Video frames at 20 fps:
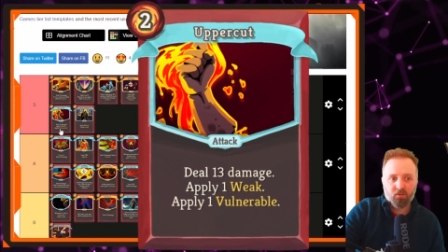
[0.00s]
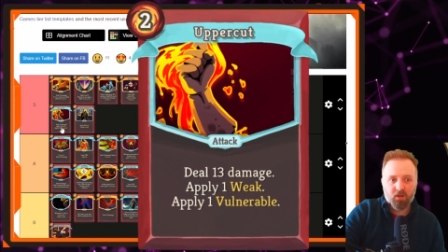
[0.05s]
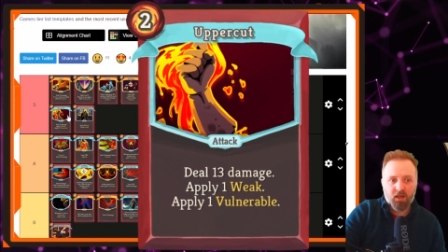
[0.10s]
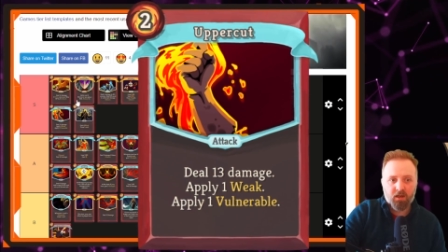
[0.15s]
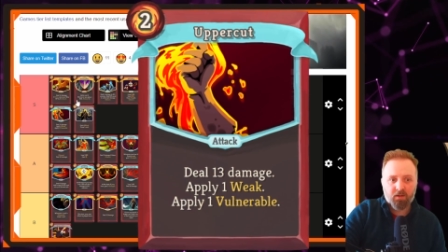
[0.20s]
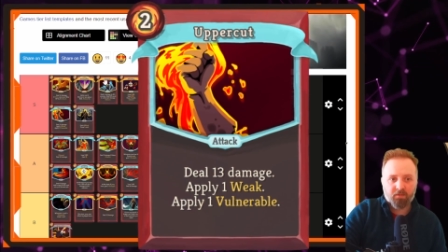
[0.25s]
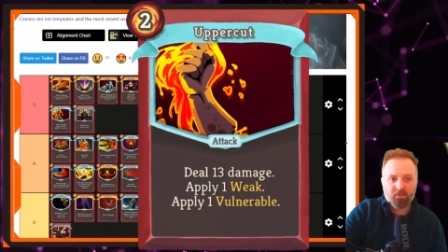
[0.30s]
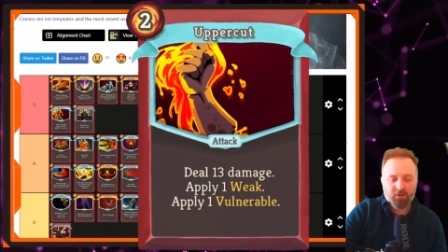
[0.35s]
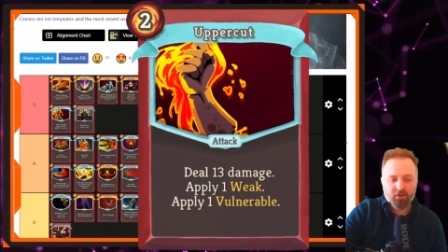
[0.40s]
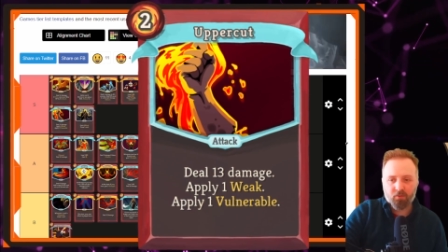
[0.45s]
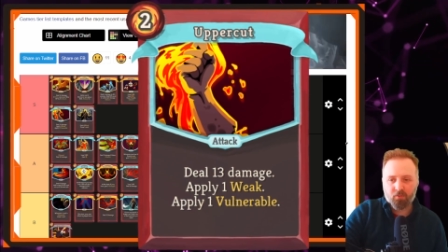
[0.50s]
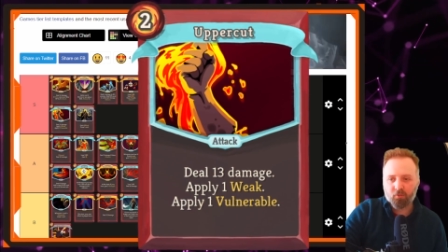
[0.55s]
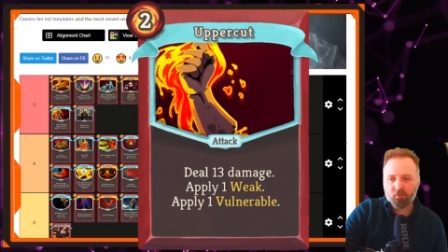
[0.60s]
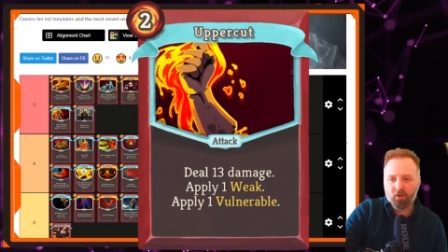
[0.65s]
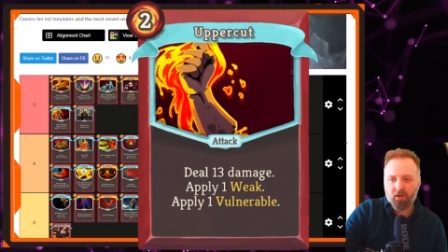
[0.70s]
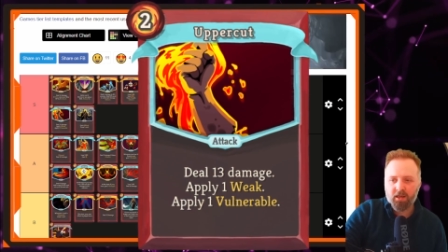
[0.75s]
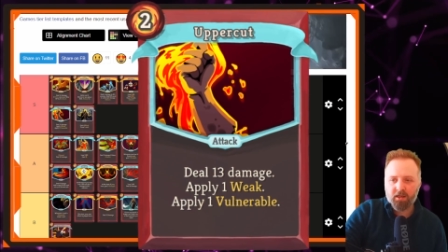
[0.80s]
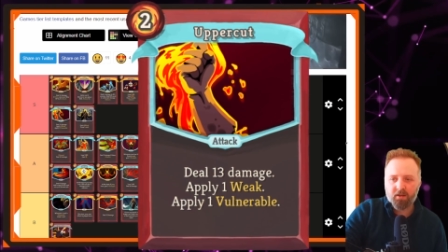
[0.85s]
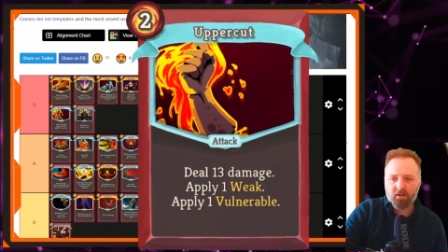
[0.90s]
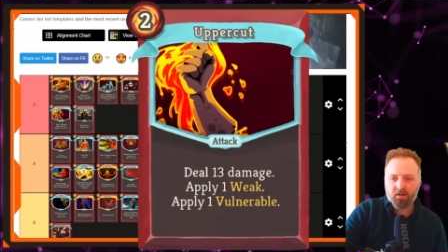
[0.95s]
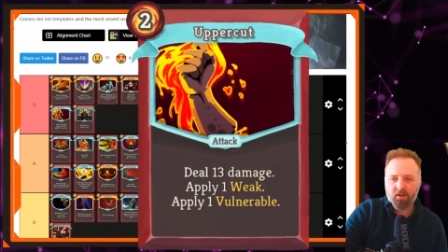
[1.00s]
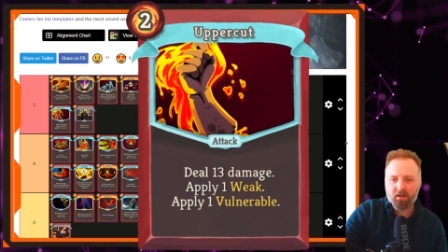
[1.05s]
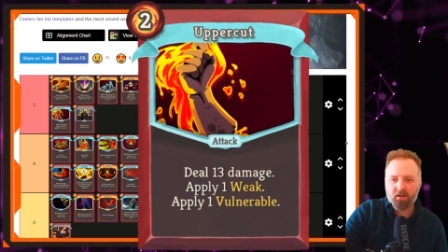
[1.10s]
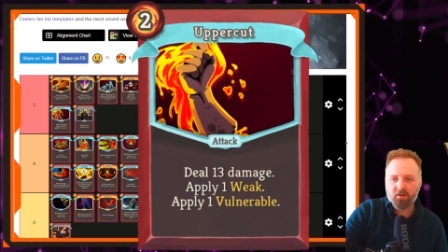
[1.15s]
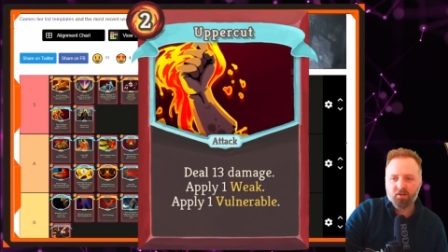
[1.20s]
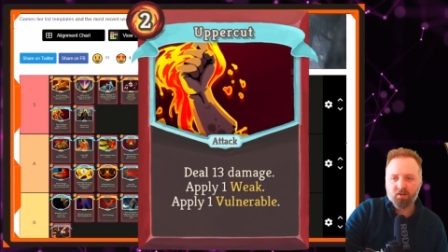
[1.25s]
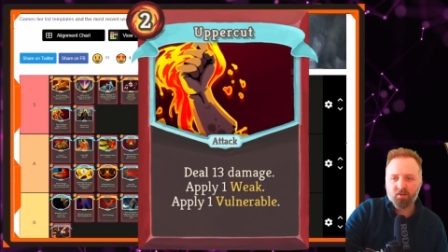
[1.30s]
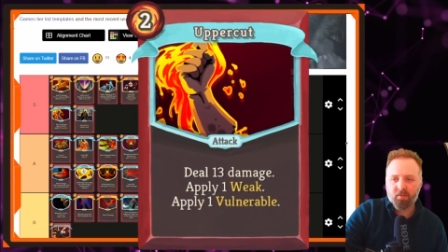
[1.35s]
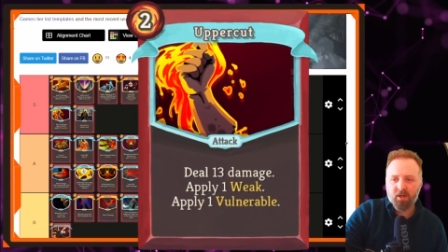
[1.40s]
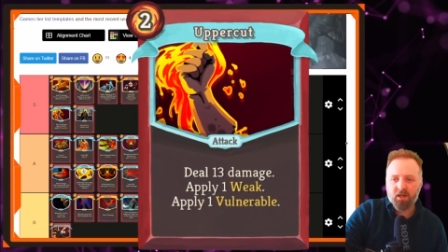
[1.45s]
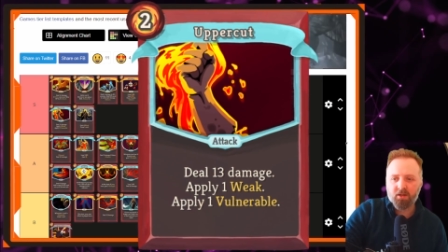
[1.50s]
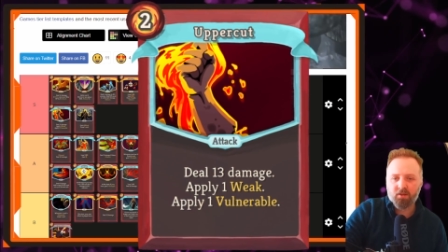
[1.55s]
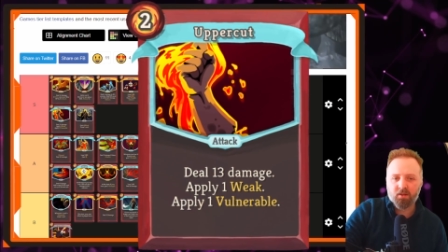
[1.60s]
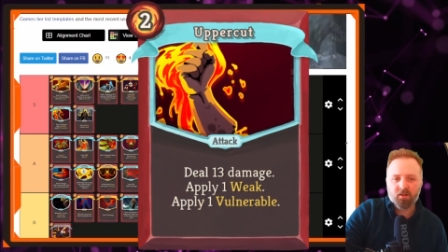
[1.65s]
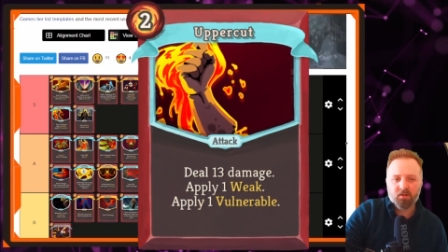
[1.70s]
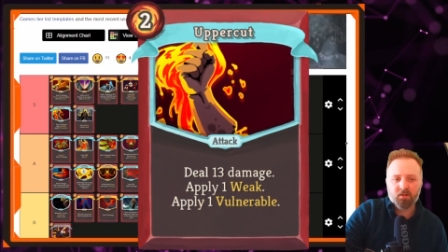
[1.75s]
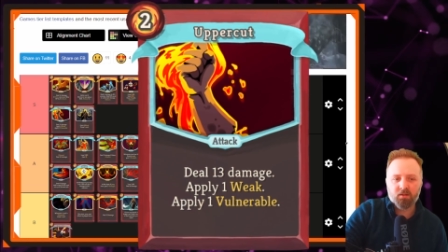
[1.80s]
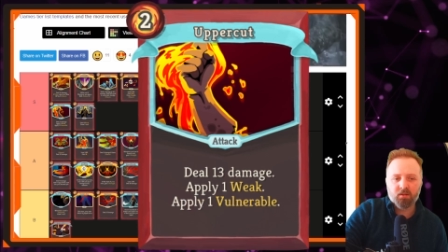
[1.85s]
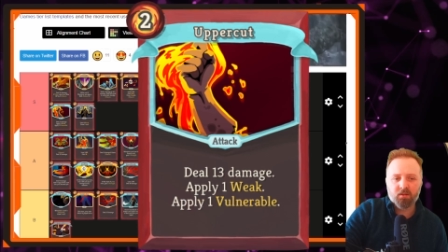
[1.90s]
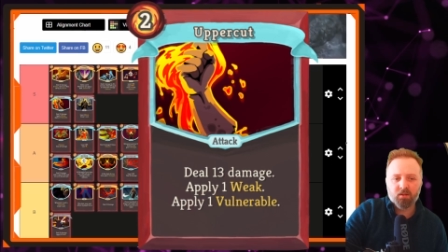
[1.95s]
If it's upgraded, it's amazing.